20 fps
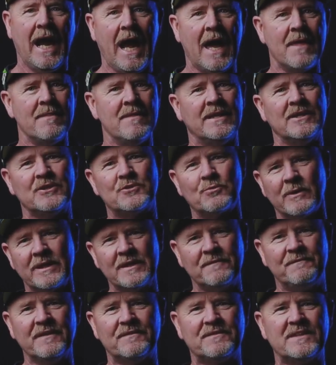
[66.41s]
And then in
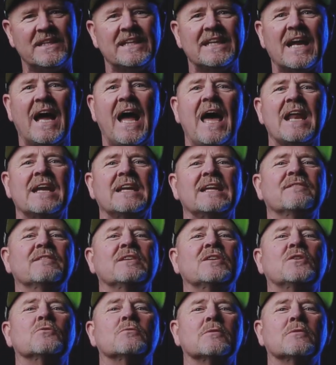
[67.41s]
2015, I had an even